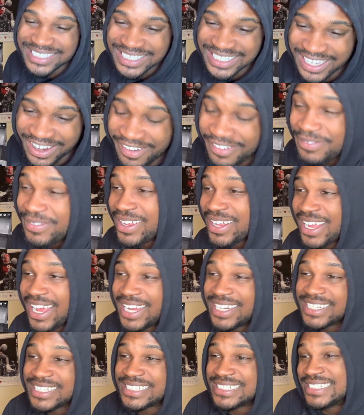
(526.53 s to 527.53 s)
government
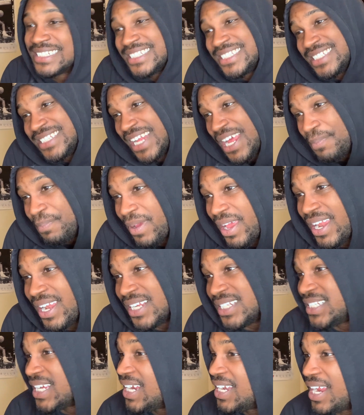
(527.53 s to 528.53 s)
kind of could step in
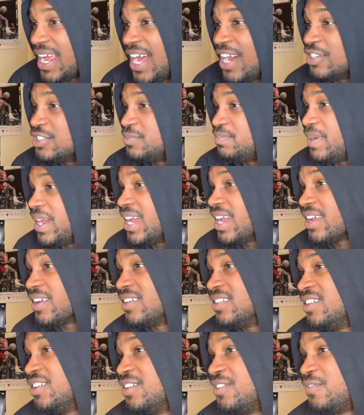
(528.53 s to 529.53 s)
and take the house back.
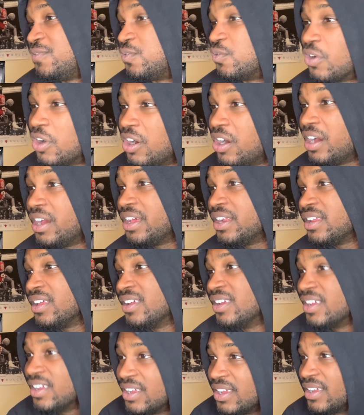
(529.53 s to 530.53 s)
You know, fraud.
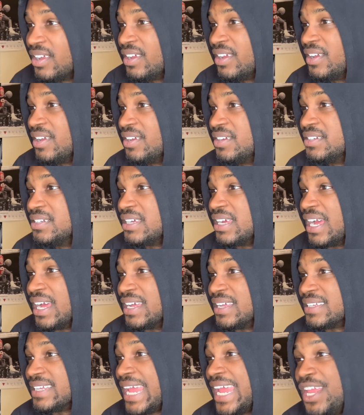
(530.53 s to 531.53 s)

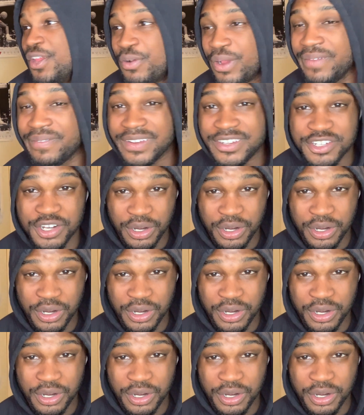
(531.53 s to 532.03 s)
Can you even...